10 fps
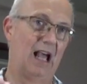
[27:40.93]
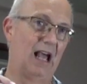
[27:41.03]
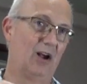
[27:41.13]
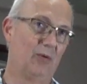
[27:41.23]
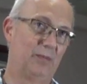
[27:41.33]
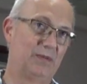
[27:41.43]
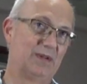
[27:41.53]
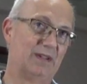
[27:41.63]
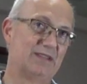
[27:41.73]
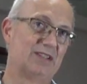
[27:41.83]
I hope
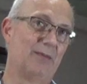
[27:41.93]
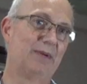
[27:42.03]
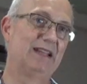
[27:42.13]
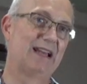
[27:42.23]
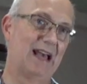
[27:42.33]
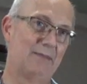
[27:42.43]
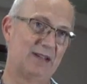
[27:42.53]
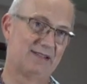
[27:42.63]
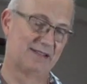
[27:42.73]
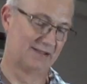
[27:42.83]
somebody
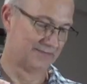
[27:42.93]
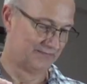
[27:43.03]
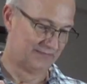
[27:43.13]
comments.